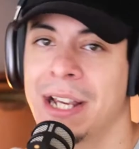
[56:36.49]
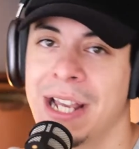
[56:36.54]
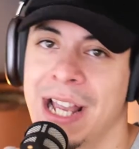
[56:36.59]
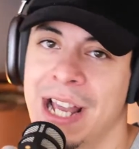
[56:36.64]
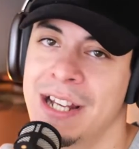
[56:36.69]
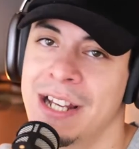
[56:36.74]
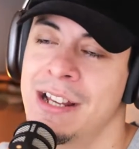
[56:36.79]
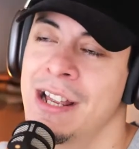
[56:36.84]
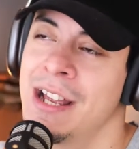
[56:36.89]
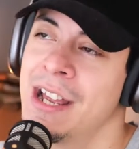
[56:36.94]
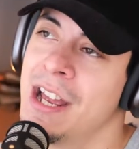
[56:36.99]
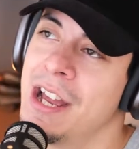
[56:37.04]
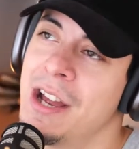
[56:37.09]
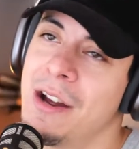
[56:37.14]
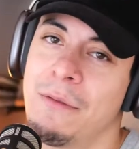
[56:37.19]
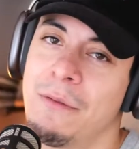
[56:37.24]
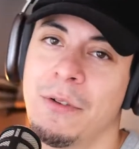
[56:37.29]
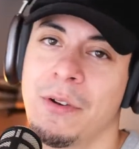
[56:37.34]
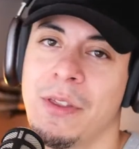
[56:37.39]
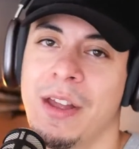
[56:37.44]
Again,
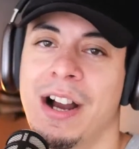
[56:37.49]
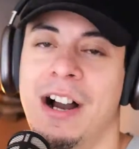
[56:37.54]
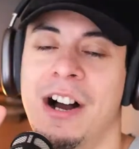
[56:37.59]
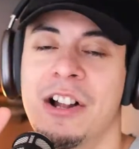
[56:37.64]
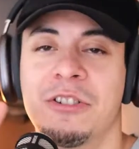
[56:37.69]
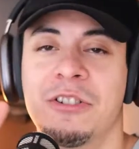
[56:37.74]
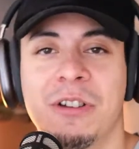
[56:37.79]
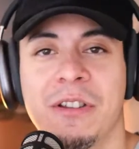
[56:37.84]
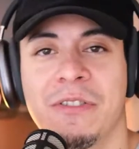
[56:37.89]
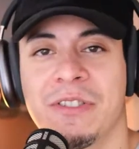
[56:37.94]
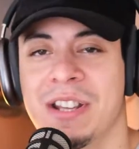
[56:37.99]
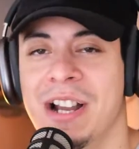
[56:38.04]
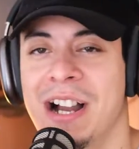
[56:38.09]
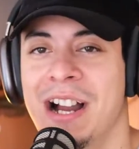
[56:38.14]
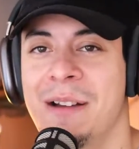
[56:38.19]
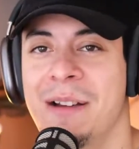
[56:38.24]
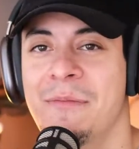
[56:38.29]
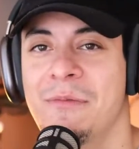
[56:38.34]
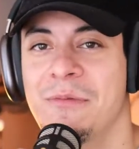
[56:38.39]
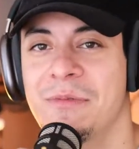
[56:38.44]
for the 100th
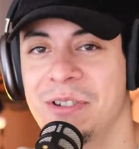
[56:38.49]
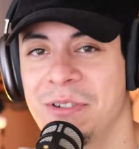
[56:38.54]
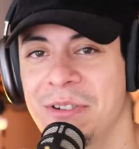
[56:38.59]
time,